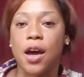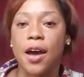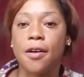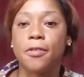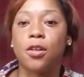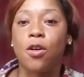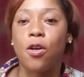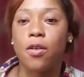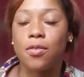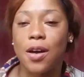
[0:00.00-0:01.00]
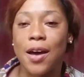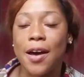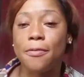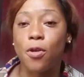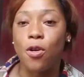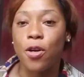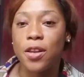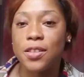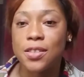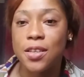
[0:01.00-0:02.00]
I have an
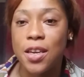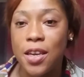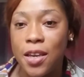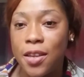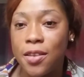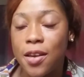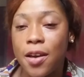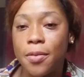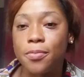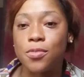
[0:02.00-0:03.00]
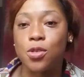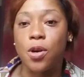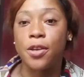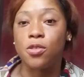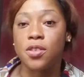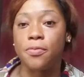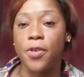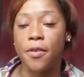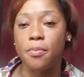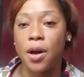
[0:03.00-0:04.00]
oily skin, so I use a
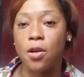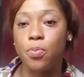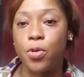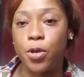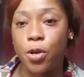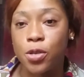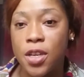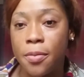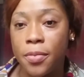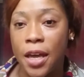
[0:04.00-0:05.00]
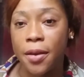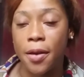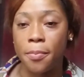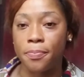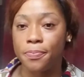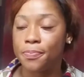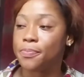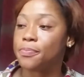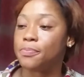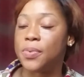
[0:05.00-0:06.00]
very mild product like
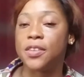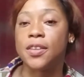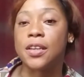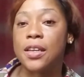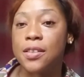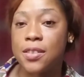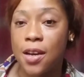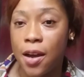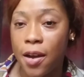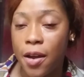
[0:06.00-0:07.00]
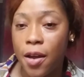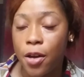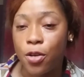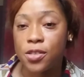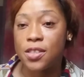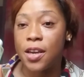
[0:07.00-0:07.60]
Pixy cleanser because it